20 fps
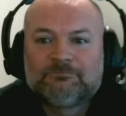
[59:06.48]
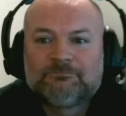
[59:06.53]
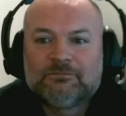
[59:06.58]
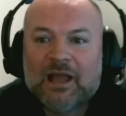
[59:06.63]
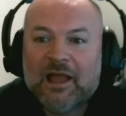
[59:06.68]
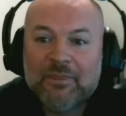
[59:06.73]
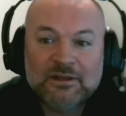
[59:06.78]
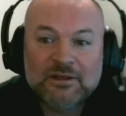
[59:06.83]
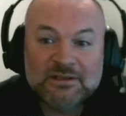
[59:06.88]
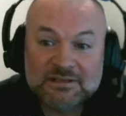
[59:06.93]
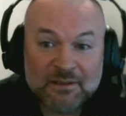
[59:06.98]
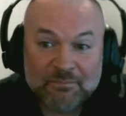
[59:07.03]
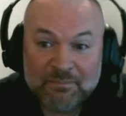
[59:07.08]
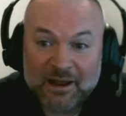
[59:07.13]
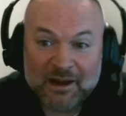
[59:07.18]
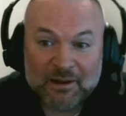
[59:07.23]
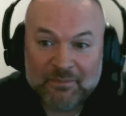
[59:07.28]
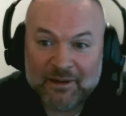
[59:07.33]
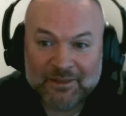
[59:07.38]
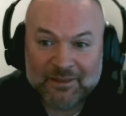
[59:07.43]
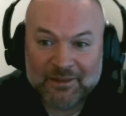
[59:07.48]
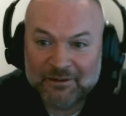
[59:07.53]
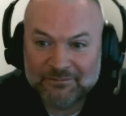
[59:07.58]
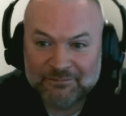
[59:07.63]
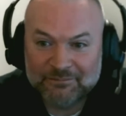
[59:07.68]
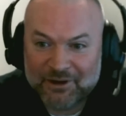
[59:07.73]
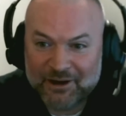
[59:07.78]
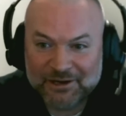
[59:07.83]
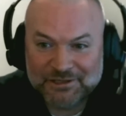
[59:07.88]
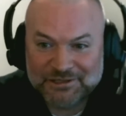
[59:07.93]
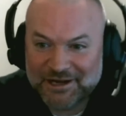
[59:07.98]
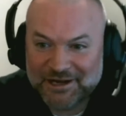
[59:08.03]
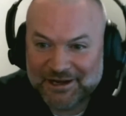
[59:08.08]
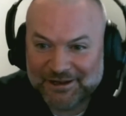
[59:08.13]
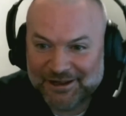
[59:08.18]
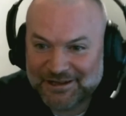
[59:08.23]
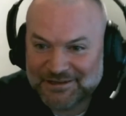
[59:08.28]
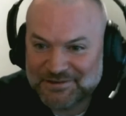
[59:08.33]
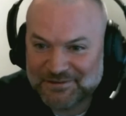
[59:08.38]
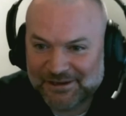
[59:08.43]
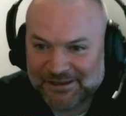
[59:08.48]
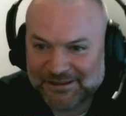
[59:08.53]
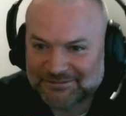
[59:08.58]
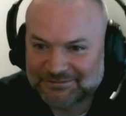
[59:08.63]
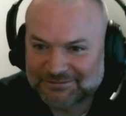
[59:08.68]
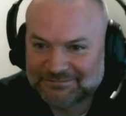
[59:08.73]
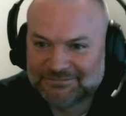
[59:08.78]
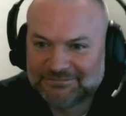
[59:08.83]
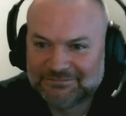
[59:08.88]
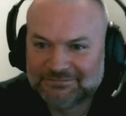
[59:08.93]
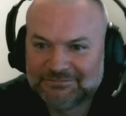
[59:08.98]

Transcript: this is a better bet than Prodigy last week.